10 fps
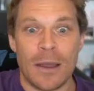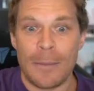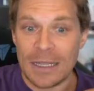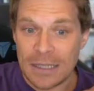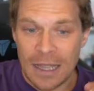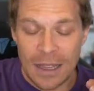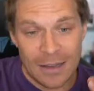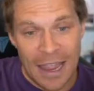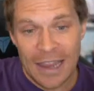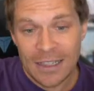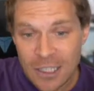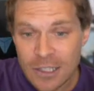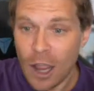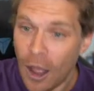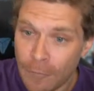but it's a
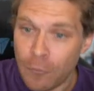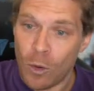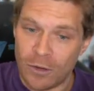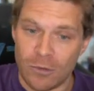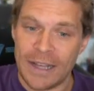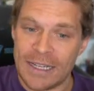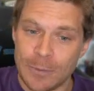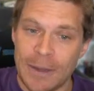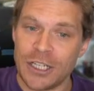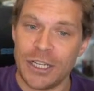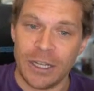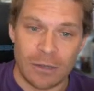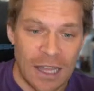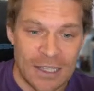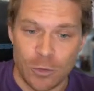tough one, right? Especially over
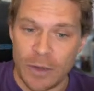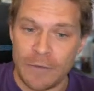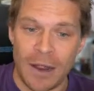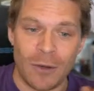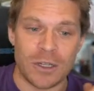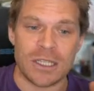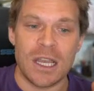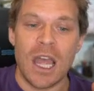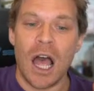the last 24 hours.